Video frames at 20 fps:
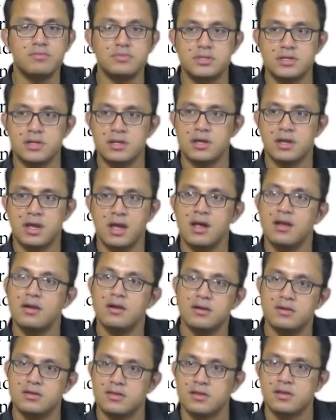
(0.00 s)
emptily,
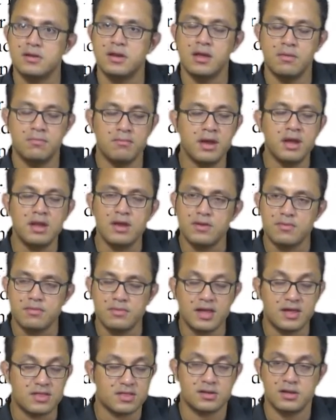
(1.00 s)
endlessly,
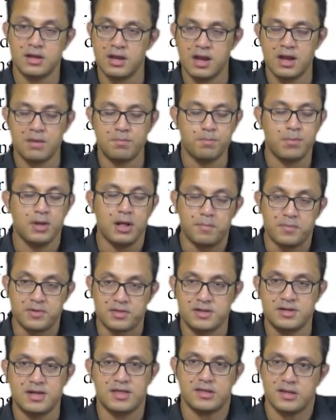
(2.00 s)
meaninglessly and
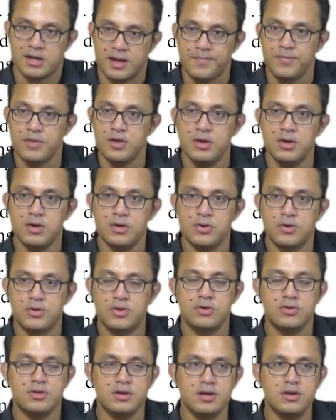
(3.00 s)
purposelessly.
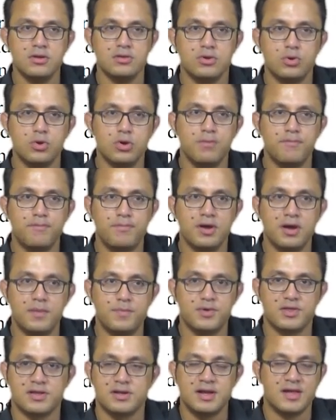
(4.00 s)
So, you know, the whole
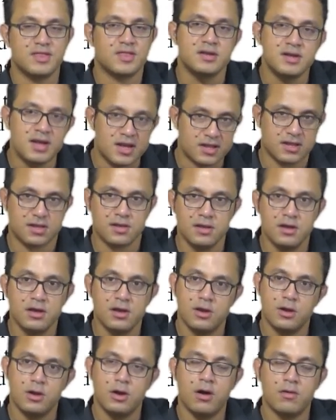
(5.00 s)

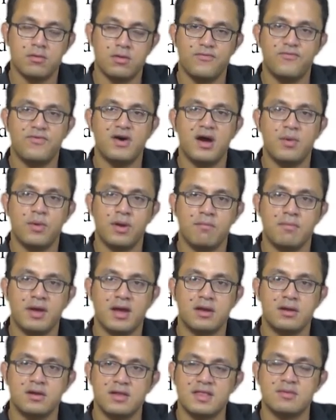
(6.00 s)
purposelessness of the
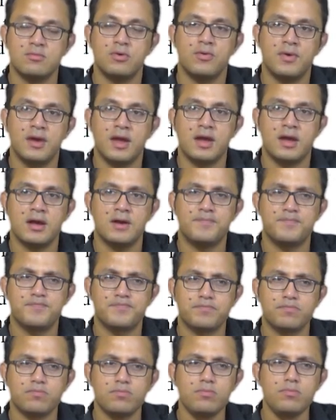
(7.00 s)
firing mechanism over
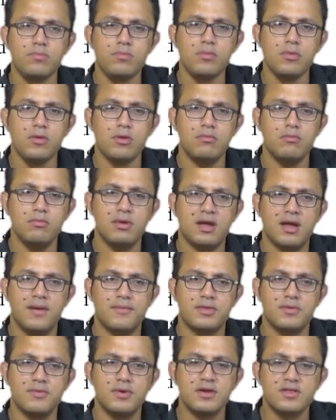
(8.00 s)
here
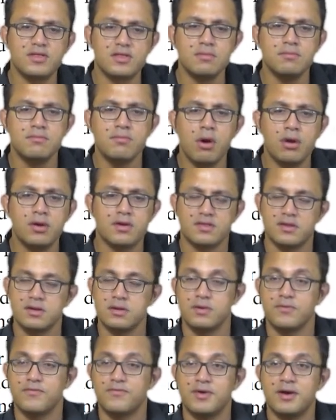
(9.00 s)
becomes a very
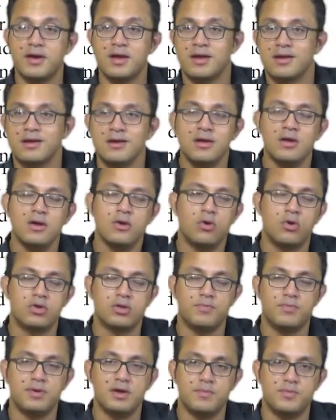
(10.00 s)
symbolic signifier
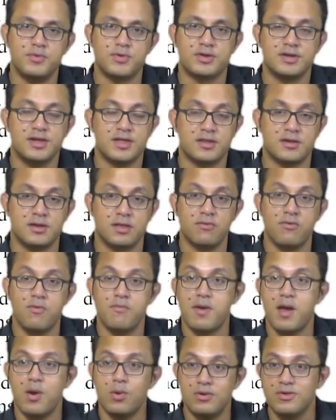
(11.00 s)
of the
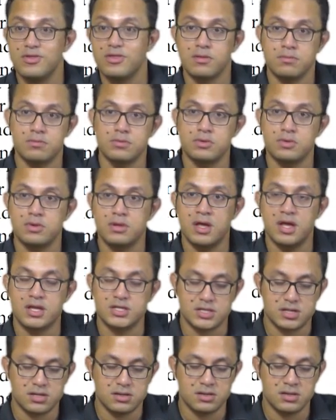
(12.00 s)
purposelessness of imperialism to
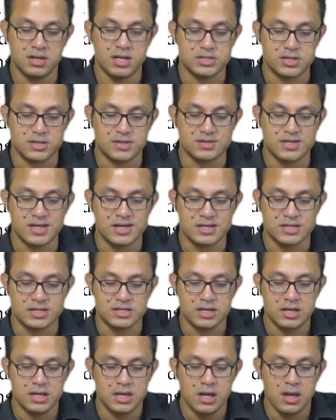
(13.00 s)
a large
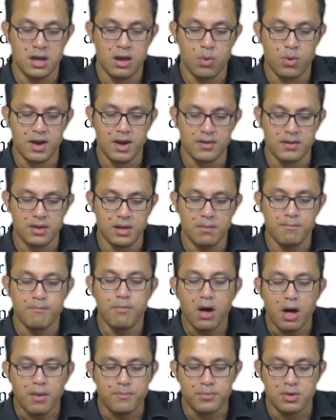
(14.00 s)
extent, right?
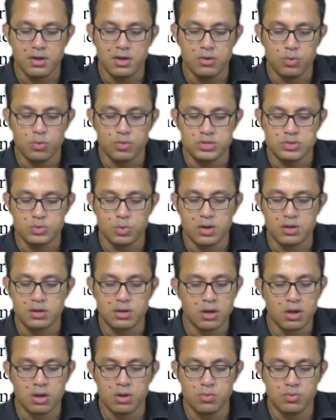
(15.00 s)
Pop would
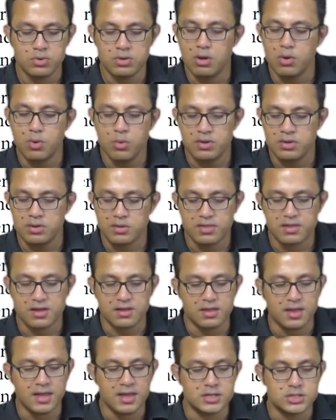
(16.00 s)
go one of
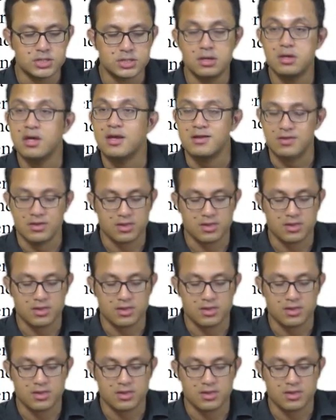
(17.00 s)
the 6-inch